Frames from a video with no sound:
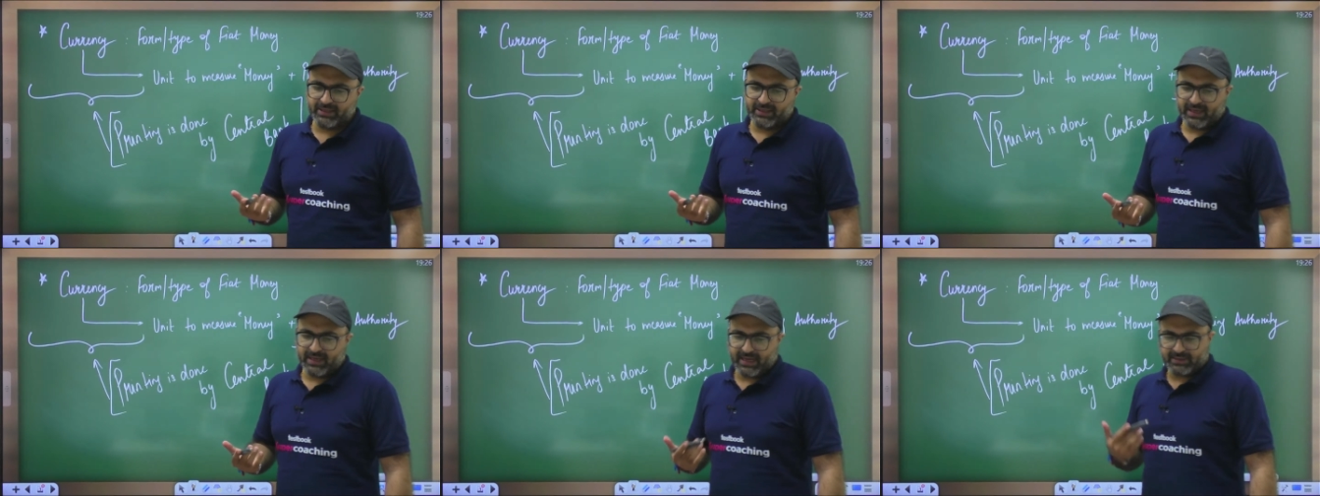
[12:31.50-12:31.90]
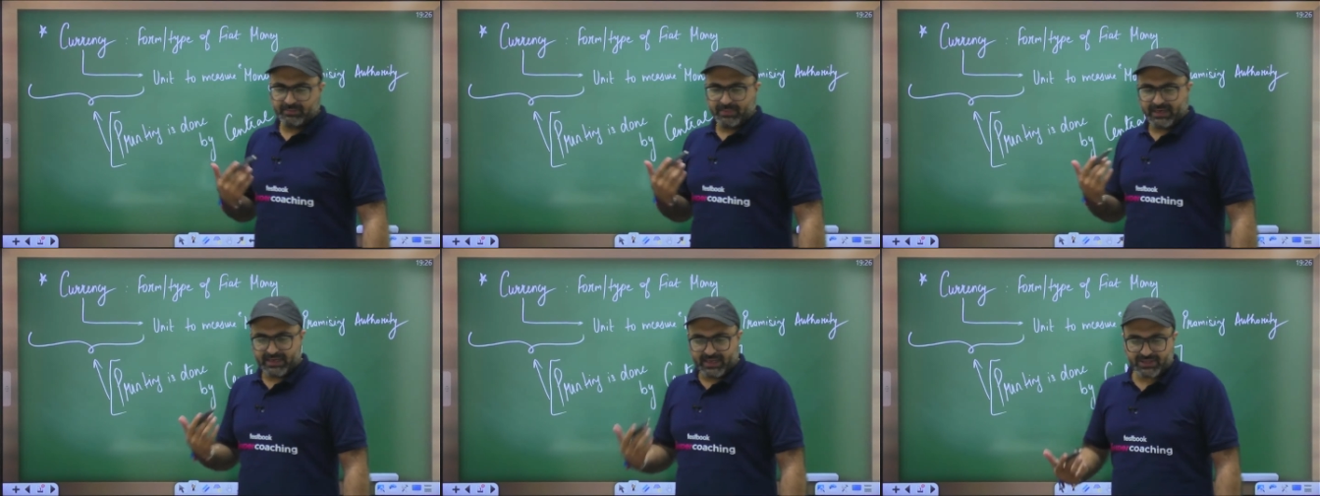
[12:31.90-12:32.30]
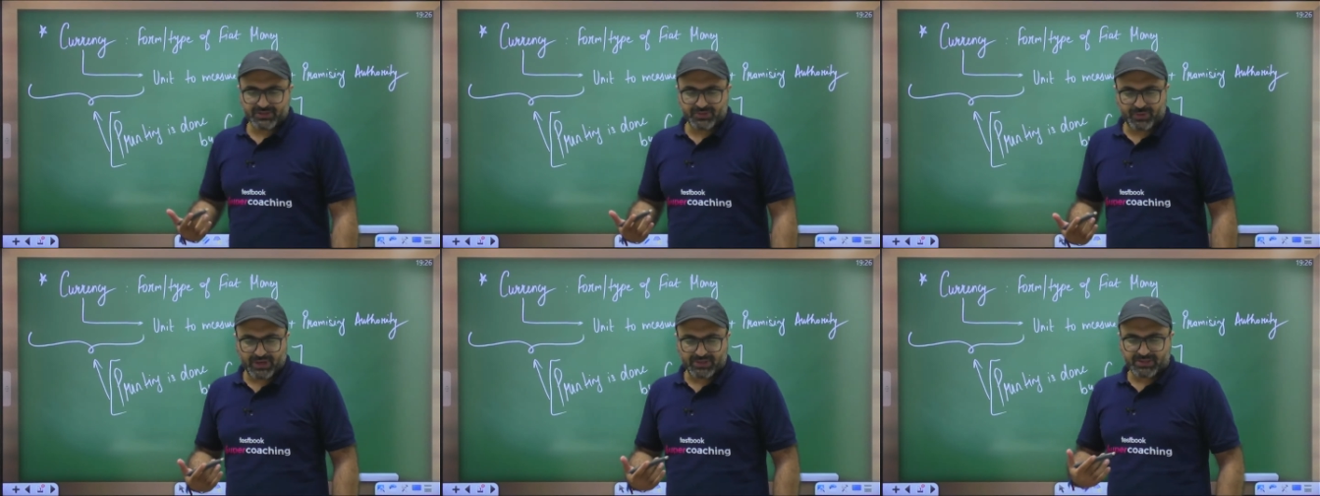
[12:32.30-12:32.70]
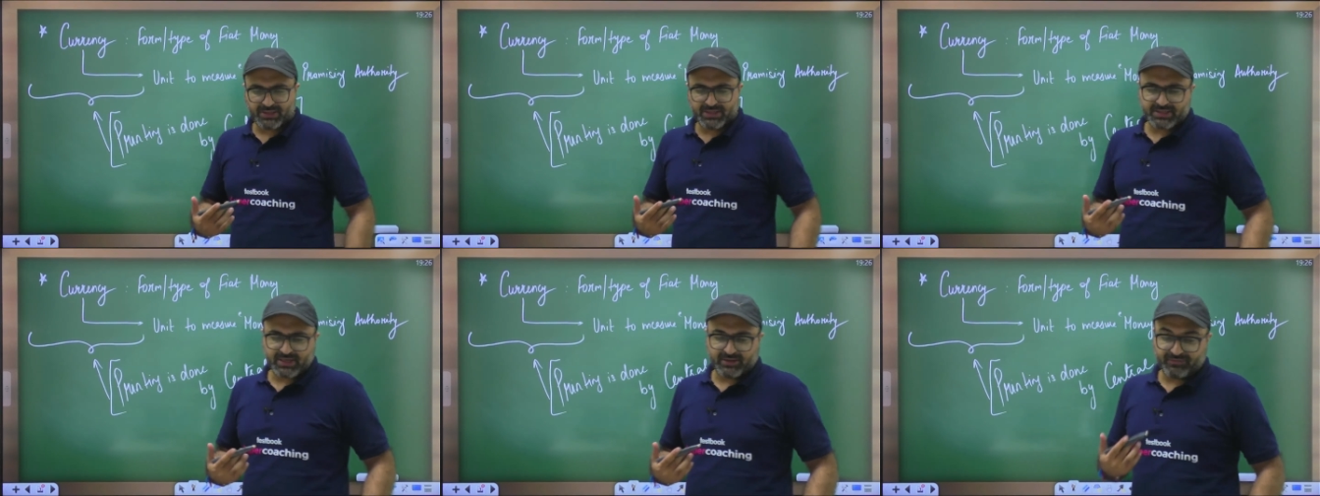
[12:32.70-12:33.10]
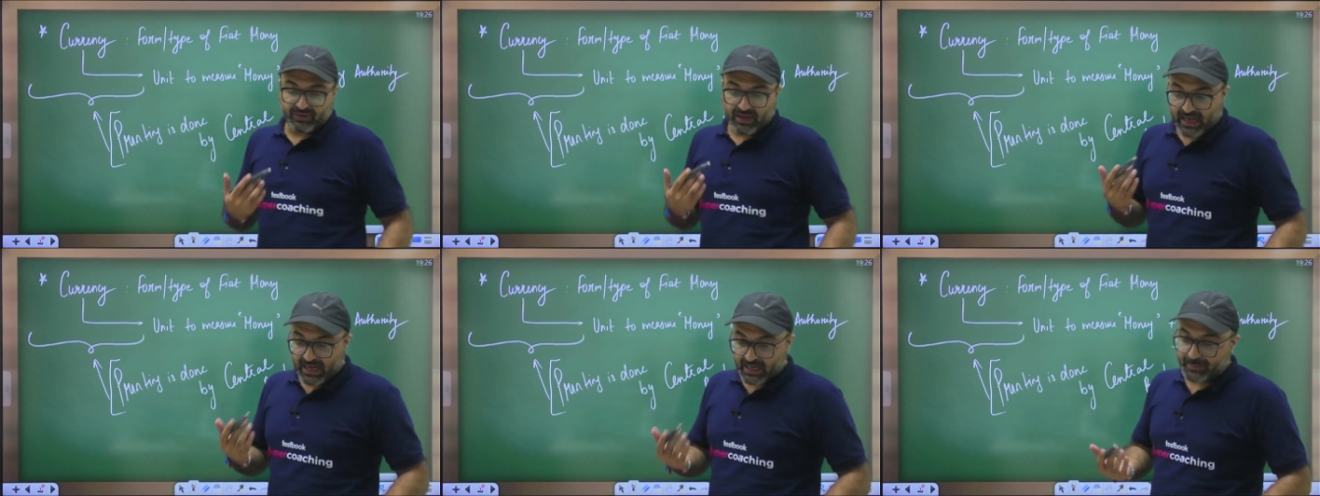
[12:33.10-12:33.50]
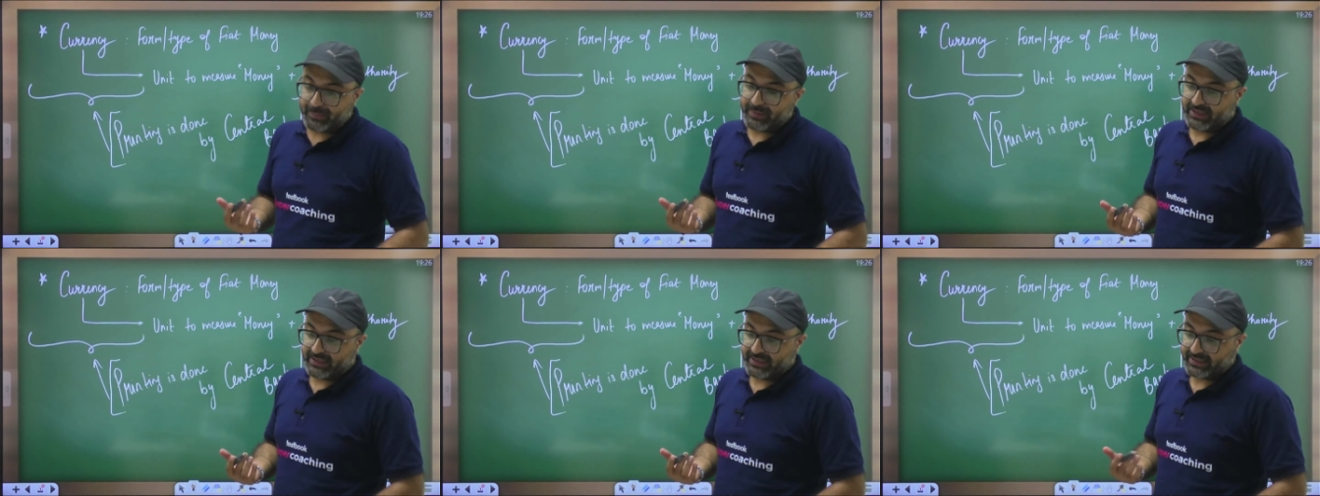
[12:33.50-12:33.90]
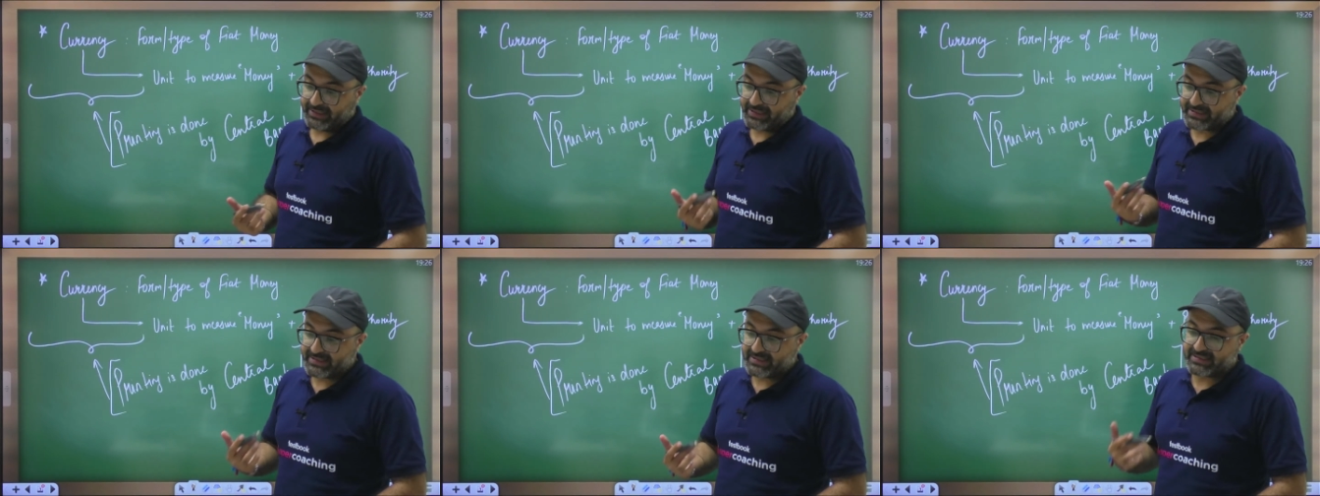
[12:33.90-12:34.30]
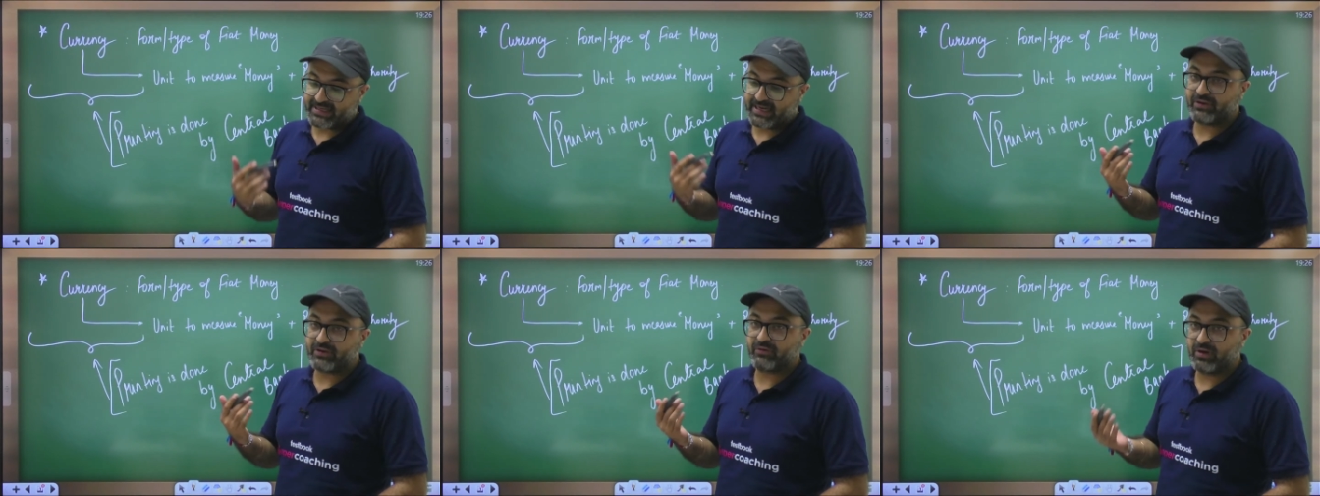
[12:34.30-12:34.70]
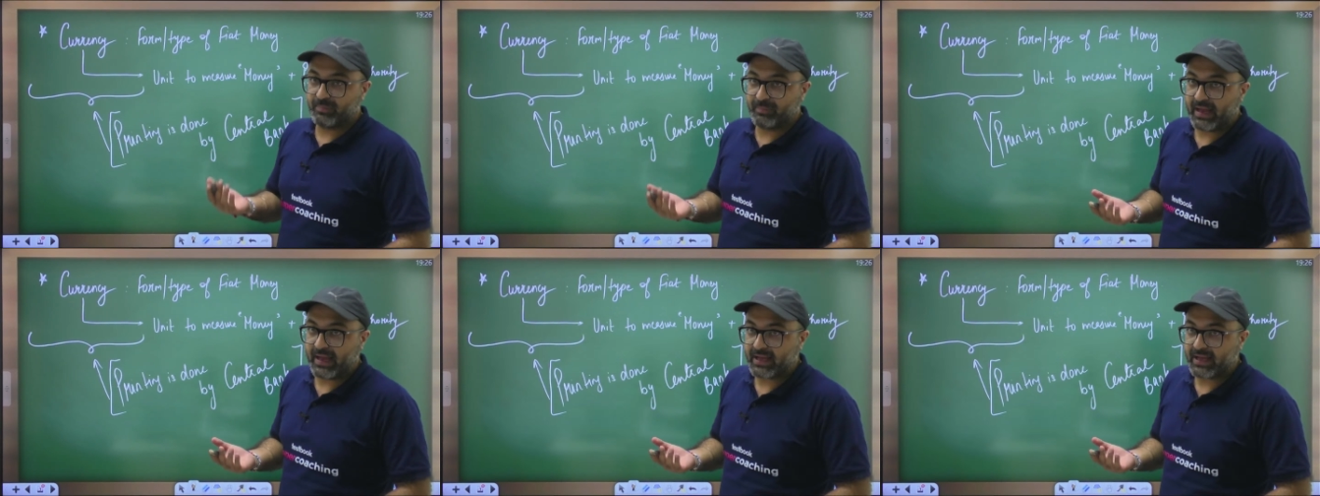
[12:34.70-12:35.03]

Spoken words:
And my next question is, if RBI is the central bank,